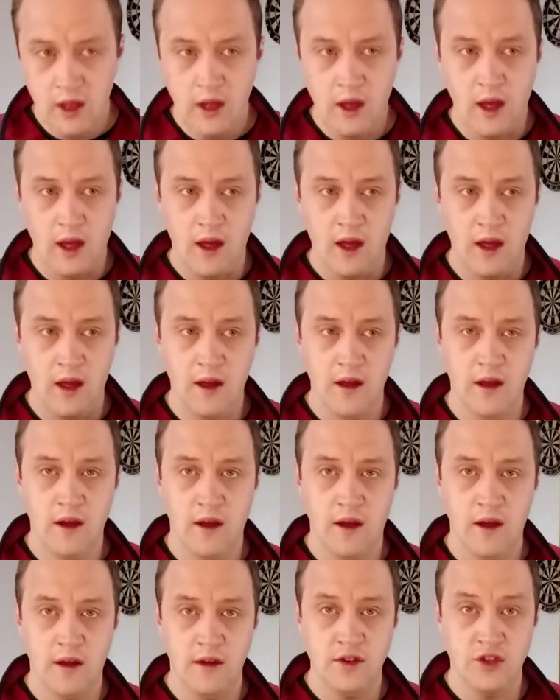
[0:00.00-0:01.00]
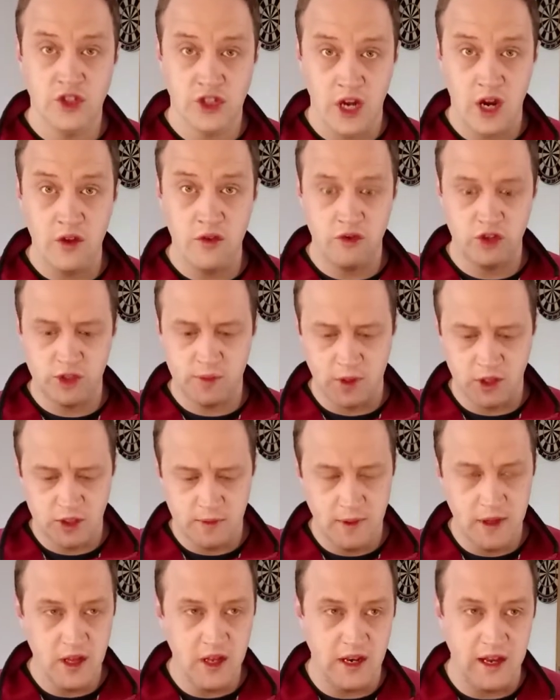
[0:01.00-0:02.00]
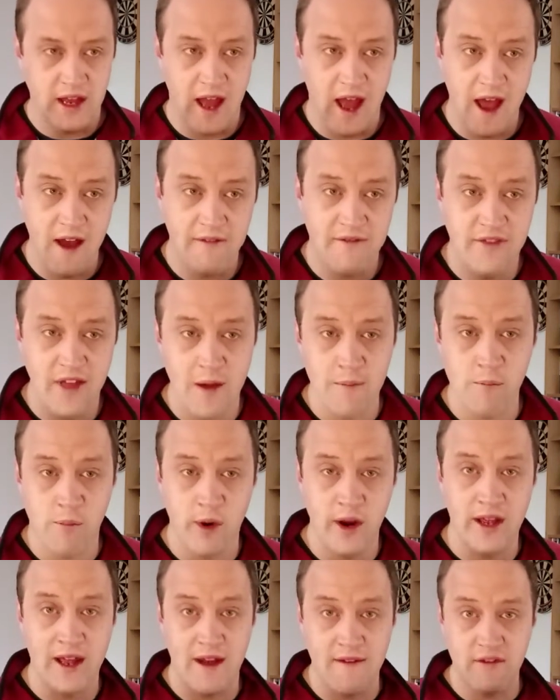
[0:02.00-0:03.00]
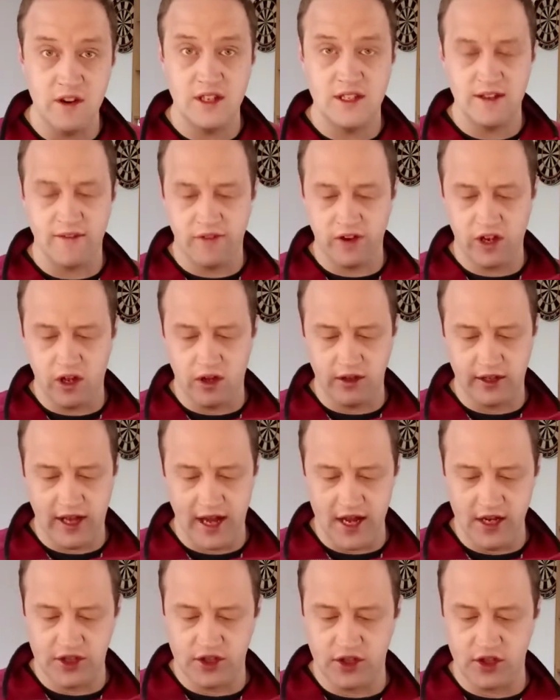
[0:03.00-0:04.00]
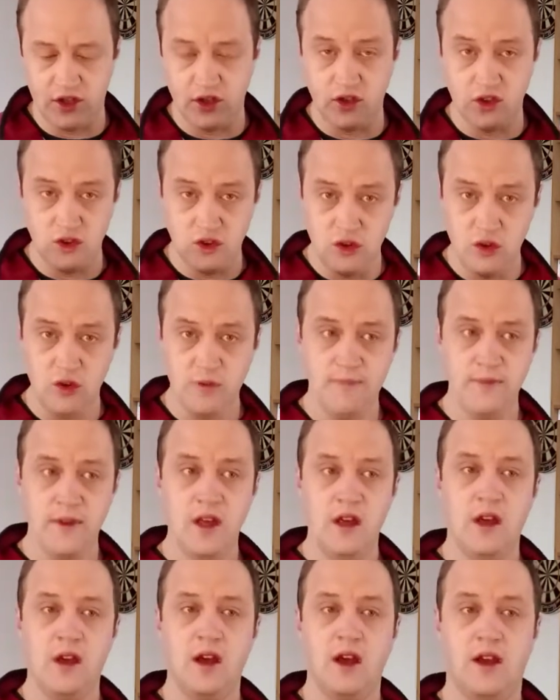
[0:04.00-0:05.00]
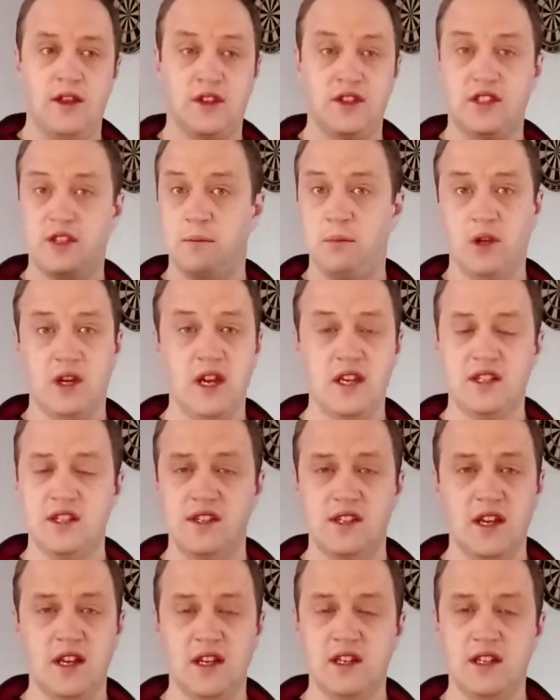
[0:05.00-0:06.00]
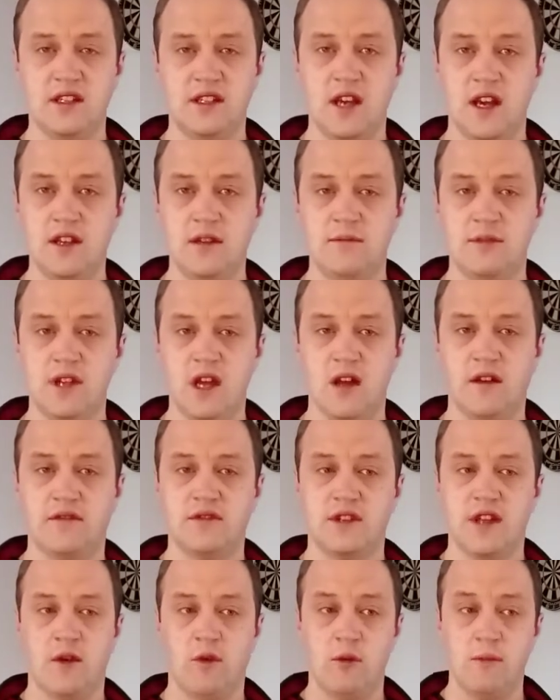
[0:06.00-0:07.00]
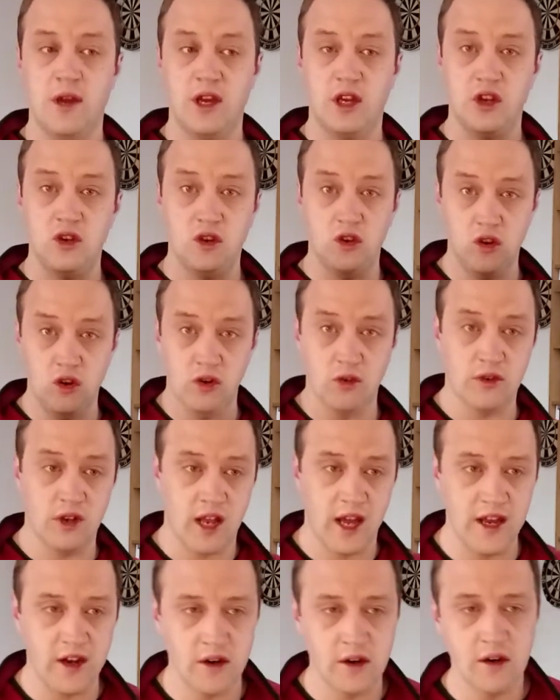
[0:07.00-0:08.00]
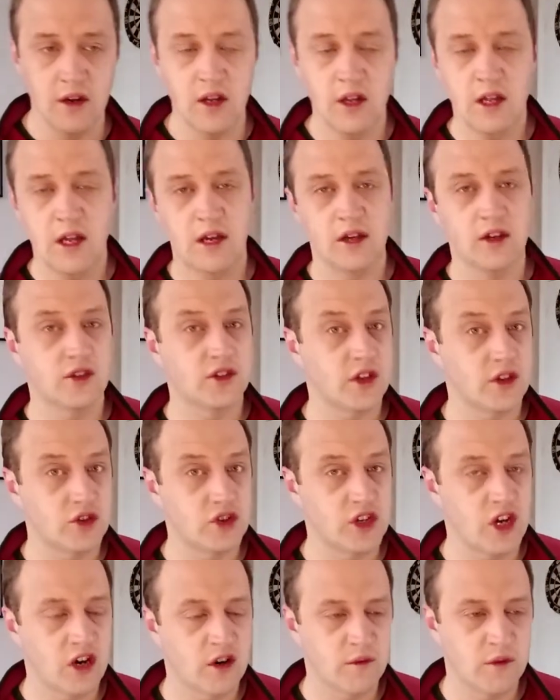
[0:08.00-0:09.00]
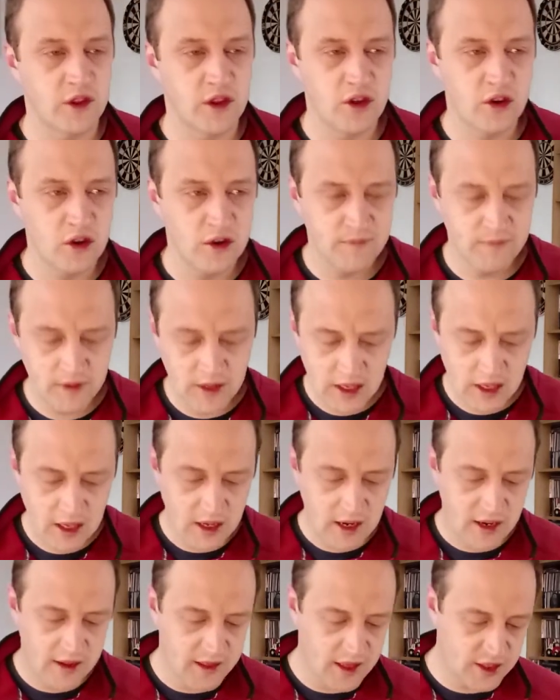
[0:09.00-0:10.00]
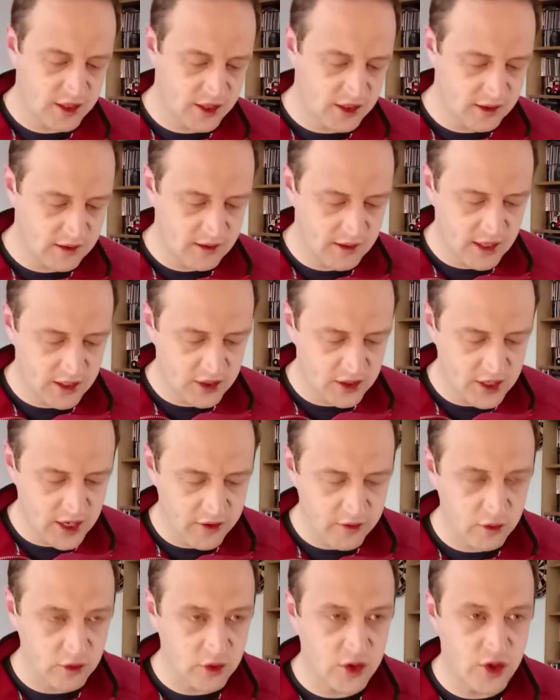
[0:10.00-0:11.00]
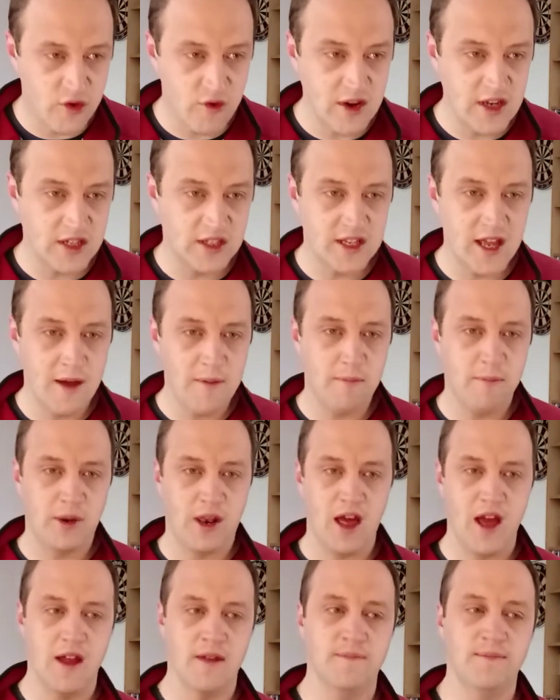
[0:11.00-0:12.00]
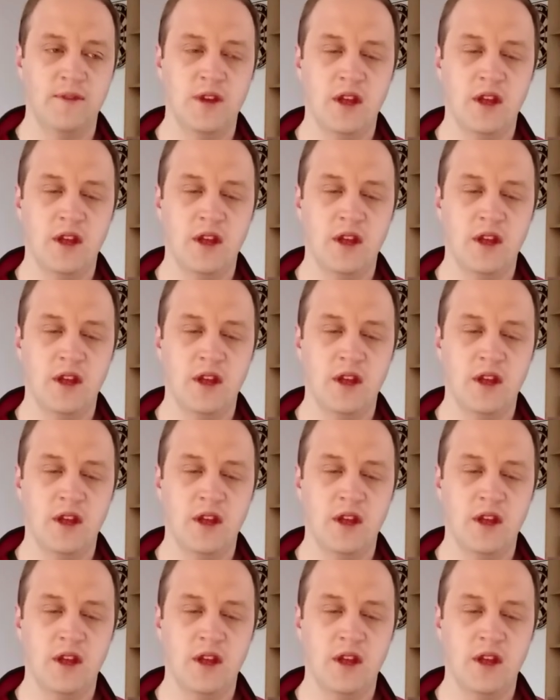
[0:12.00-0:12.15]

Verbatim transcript: uh, share the responsibility. Have them bring every difficult case to you. Now, uh, the simple cases they can decide themselves. That will make your load lighter because they'll share it with you. Uh, that's, that's Jethro's three step plan.